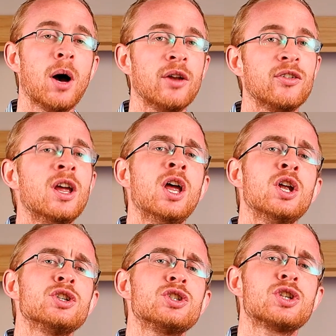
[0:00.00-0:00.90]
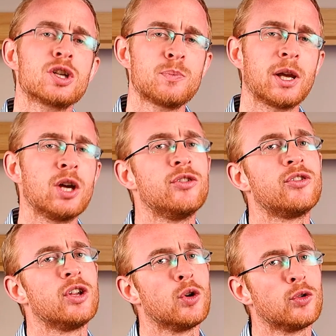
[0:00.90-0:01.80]
But just
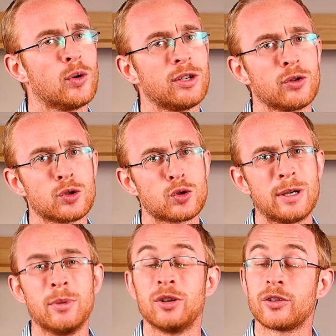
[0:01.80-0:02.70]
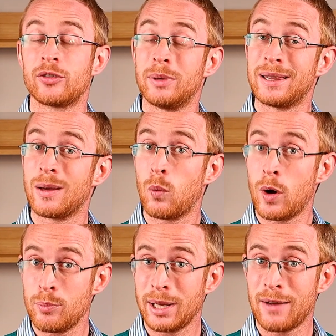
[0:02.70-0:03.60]
because your dog is on treatment doesn't mean they
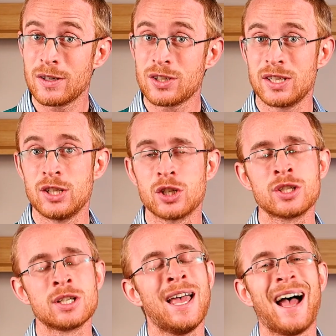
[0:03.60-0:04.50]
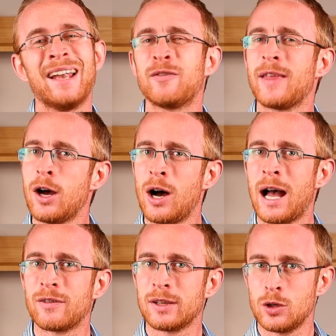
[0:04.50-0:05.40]
won't be having seizures, and if they
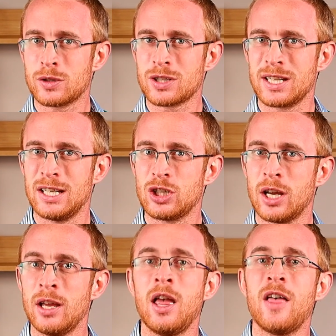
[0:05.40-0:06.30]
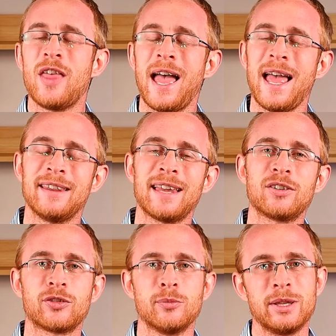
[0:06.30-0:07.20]
are having the odd seizure, then
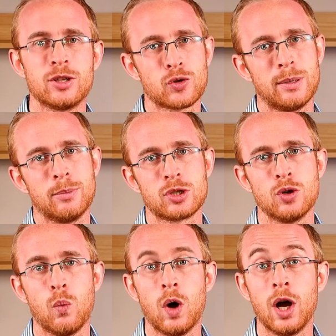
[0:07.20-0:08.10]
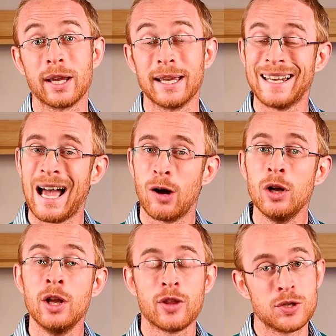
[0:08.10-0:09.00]
that doesn't mean the treatment's not working.
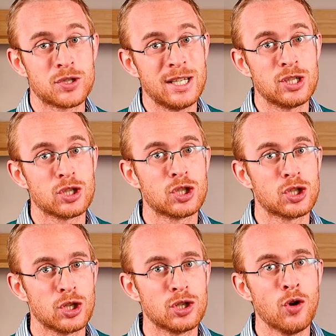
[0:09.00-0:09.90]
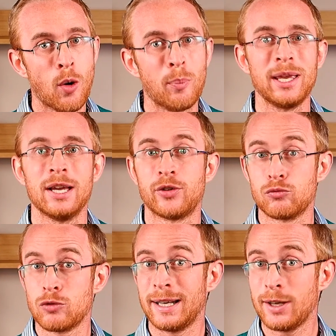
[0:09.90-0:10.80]
Now, those seizures should not be at
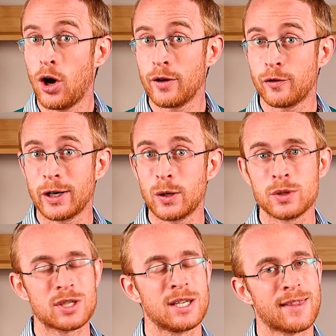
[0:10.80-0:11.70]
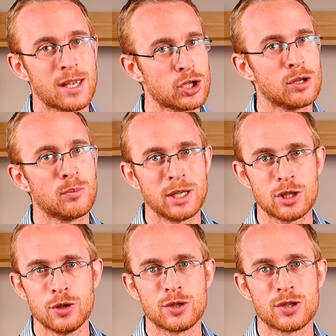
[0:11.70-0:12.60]
a really high frequency and they shouldn't
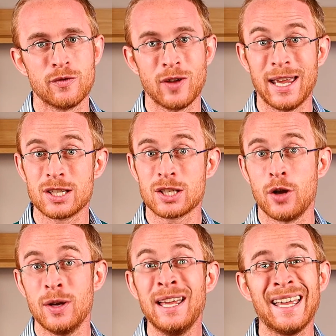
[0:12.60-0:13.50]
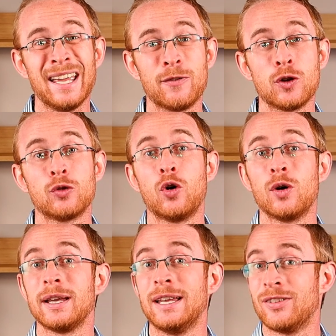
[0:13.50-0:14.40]
be too severe. So, if your
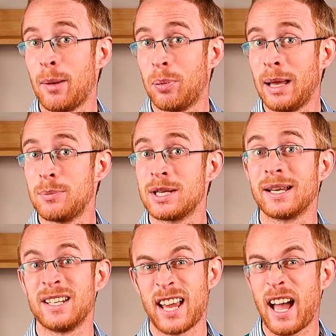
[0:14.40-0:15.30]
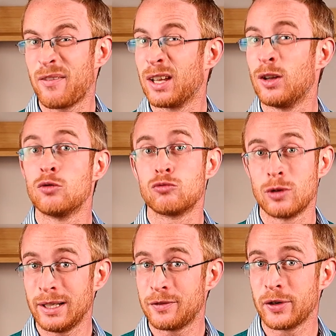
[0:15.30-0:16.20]
dog is epileptic and is having
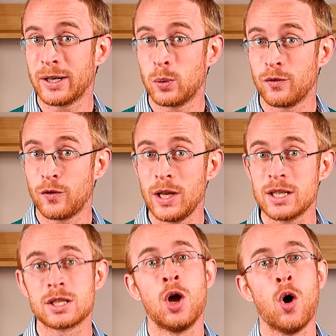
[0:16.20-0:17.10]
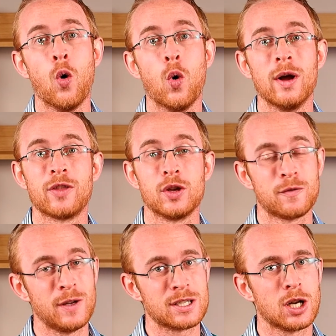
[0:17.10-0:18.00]
really frequent fits, or if
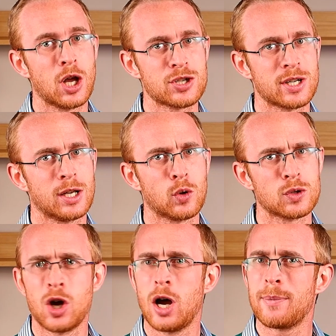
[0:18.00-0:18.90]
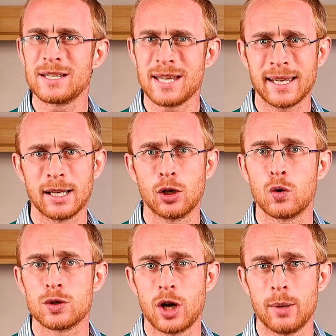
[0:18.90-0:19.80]
those fits are lasting a long time, they're taking a
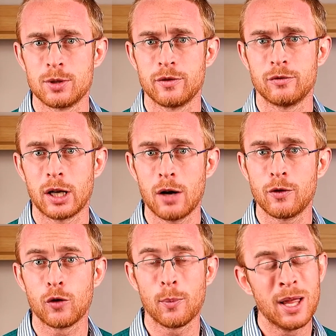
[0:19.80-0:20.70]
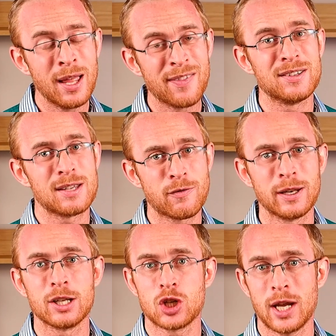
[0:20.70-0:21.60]
long time to recover from, then
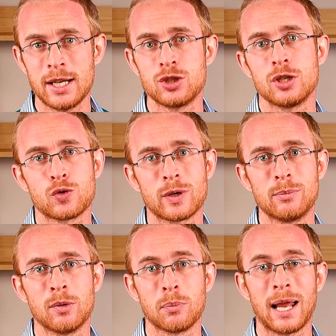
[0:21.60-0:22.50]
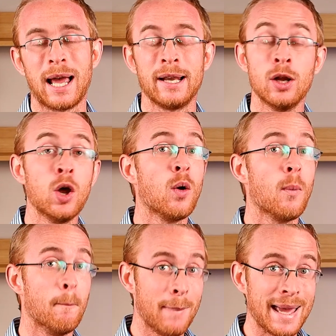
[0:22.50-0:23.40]
definitely a change in treatment plan
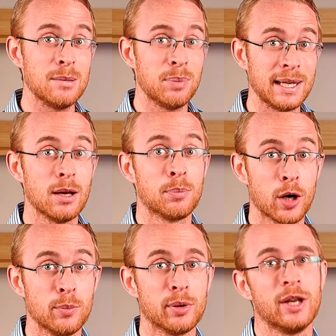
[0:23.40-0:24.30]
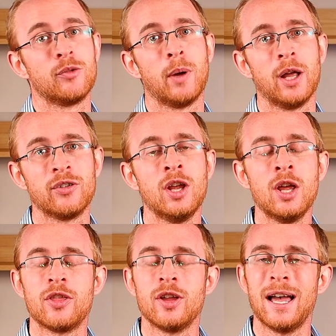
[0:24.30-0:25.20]
may be appropriate. But
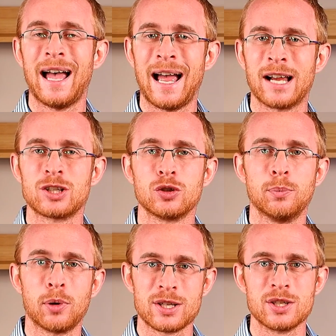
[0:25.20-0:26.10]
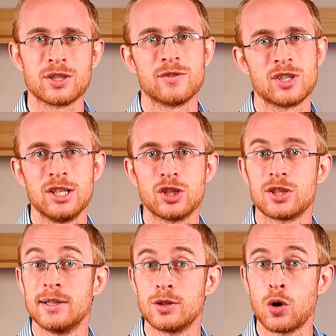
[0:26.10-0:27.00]
the actual presence of
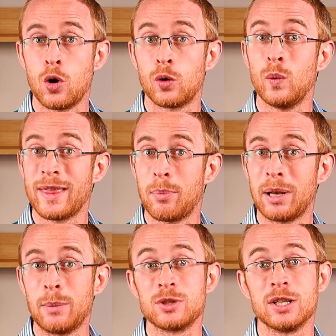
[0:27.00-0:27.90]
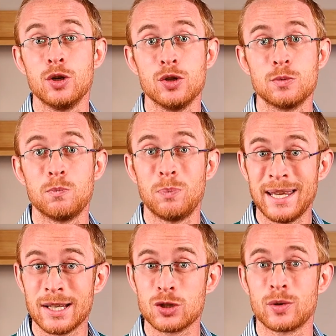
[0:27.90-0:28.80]
seizures in a dog with epilepsy who's
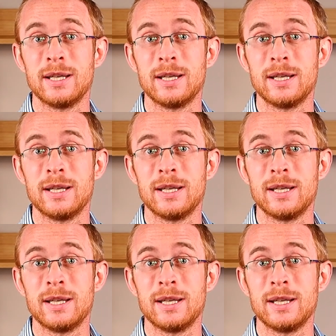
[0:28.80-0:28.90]
being